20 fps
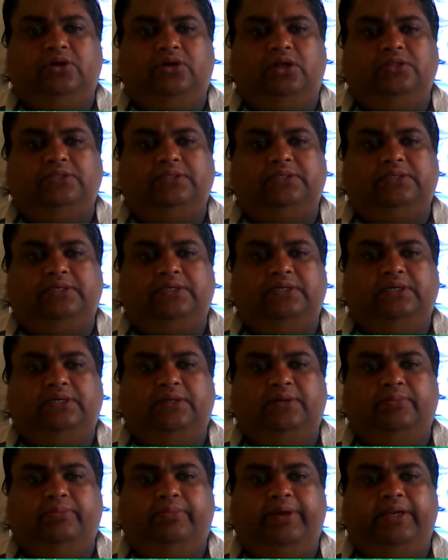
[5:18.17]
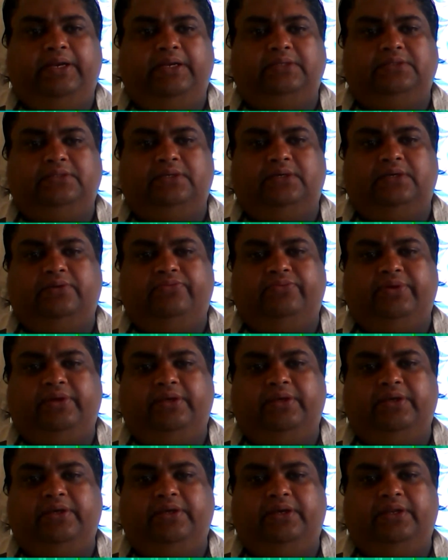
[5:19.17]
constant, minus 35
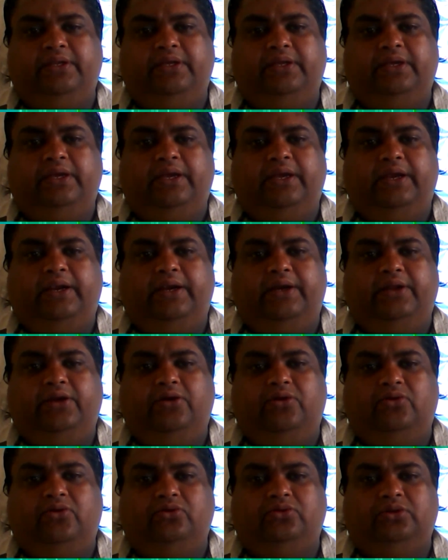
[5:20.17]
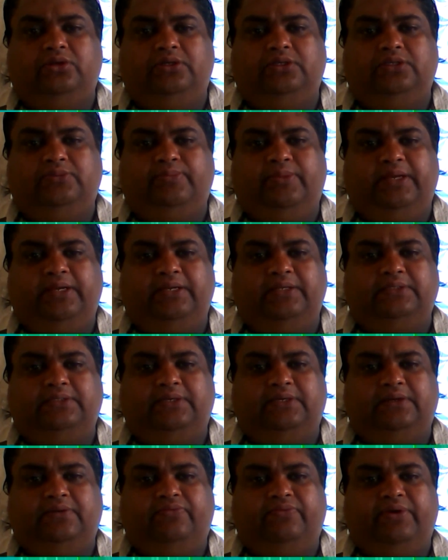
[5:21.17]
here, and here also it is minus
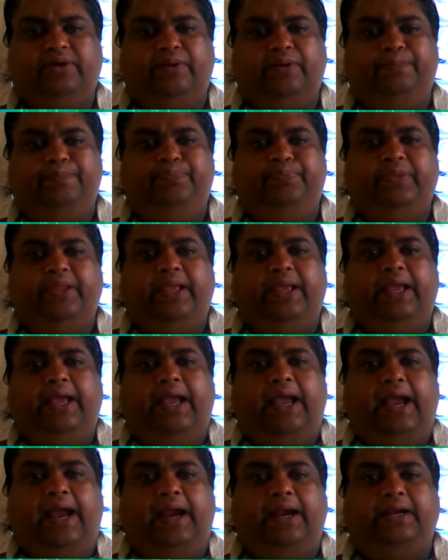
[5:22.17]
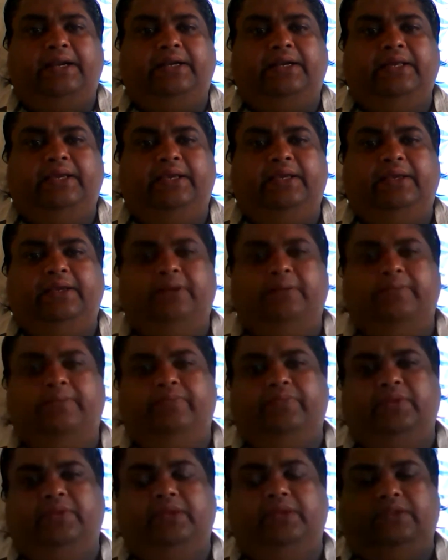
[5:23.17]
35. At D
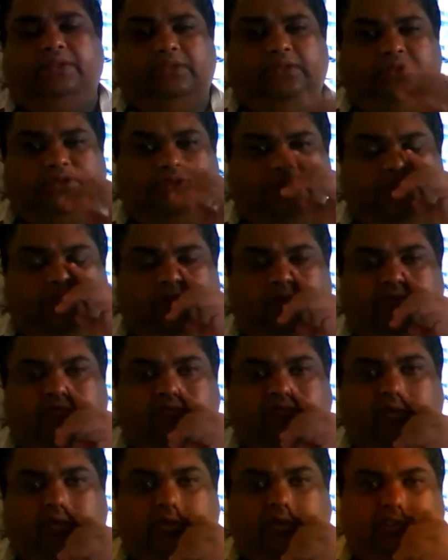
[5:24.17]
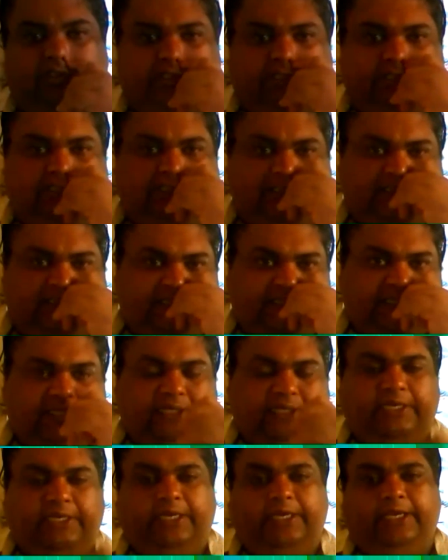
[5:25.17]
the shear force is
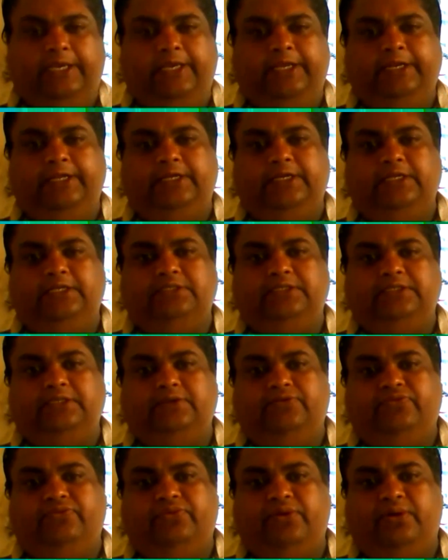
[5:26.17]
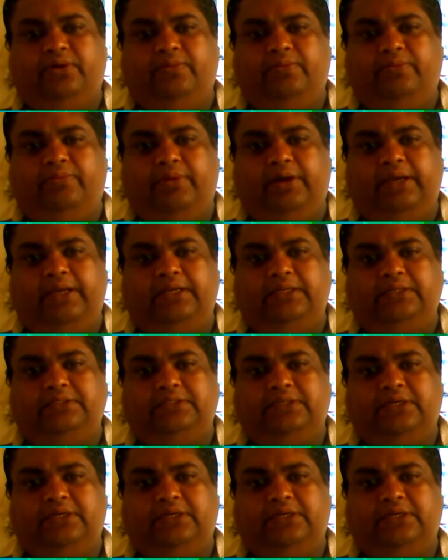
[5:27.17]
increasing from minus